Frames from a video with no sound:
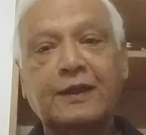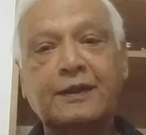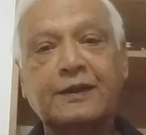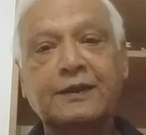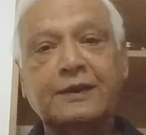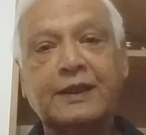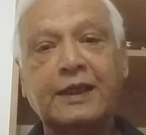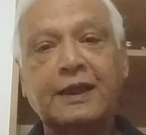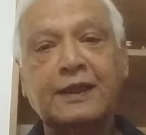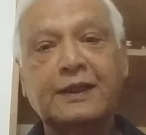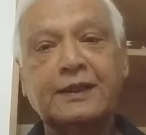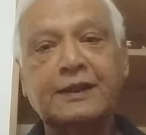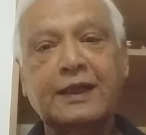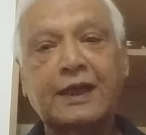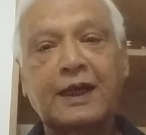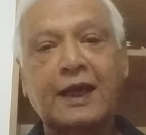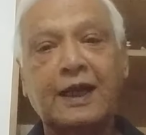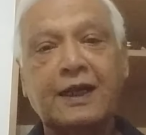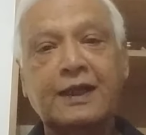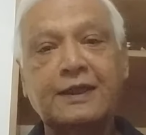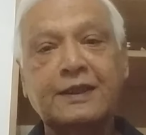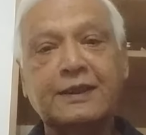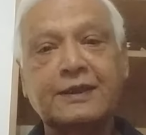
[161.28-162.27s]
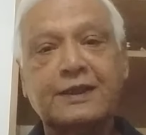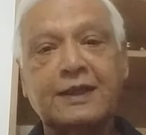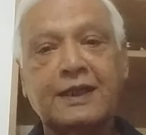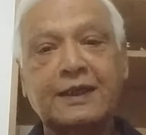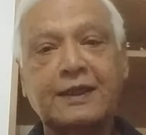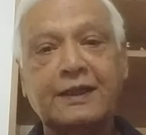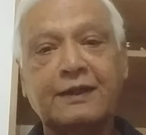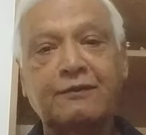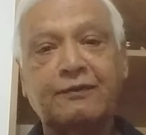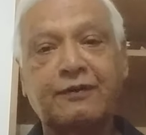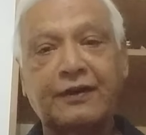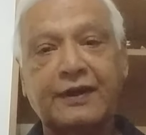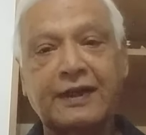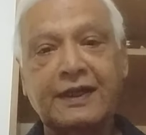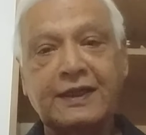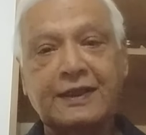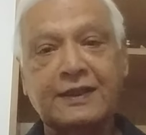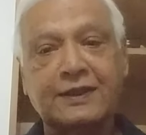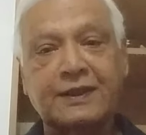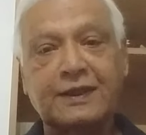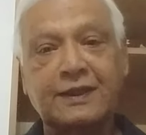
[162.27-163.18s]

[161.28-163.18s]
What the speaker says: they said a phrase,